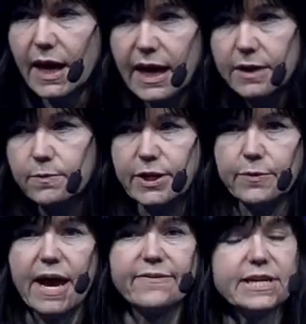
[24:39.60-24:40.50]
and we
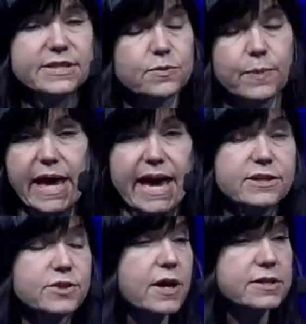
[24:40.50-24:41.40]
don't have an answer and we
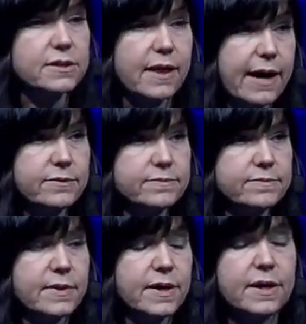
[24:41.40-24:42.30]
can't talk to cloud.
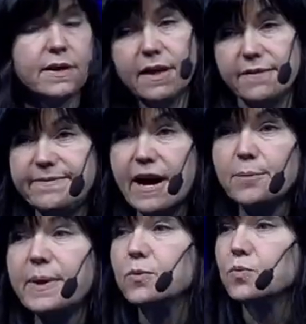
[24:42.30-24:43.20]
That file
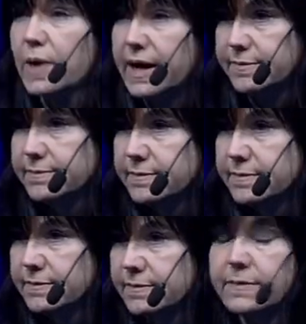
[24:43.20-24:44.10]
may run.
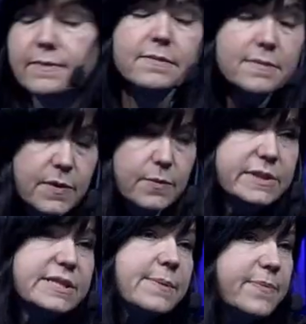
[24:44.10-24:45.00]

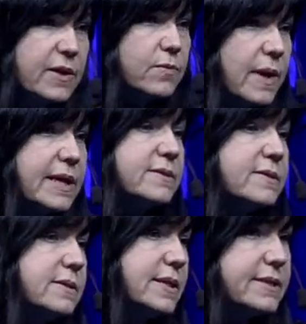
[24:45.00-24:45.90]
When something
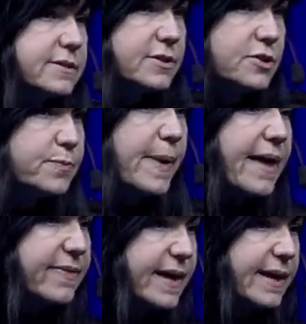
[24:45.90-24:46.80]
runs, it needs to do
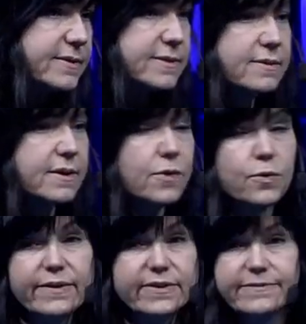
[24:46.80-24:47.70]
bad things.
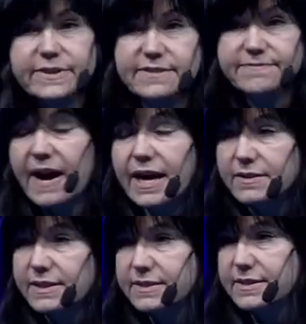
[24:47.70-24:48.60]
Or even if it's
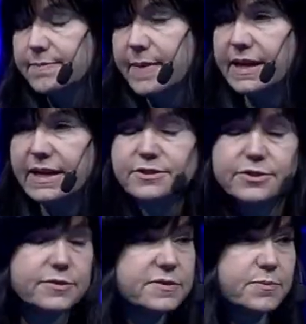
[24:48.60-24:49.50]
fileless, it may need to
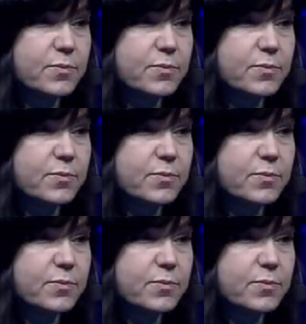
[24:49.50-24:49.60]
do some